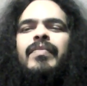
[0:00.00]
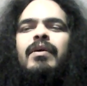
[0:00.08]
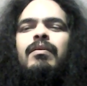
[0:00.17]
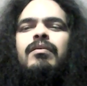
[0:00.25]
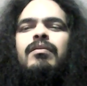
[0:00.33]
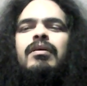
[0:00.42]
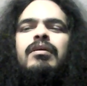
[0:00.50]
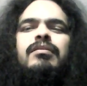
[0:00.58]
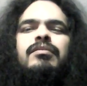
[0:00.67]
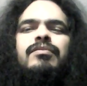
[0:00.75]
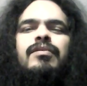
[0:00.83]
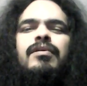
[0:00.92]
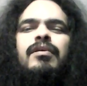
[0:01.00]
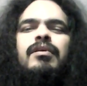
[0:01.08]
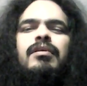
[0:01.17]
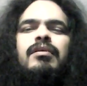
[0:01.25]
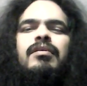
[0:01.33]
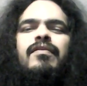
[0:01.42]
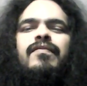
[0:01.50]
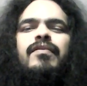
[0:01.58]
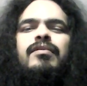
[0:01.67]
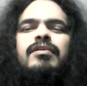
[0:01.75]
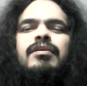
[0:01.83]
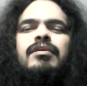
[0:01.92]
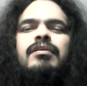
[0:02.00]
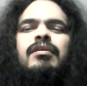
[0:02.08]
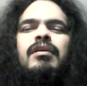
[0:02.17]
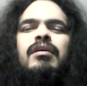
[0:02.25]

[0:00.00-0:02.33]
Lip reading: Looking toward the future,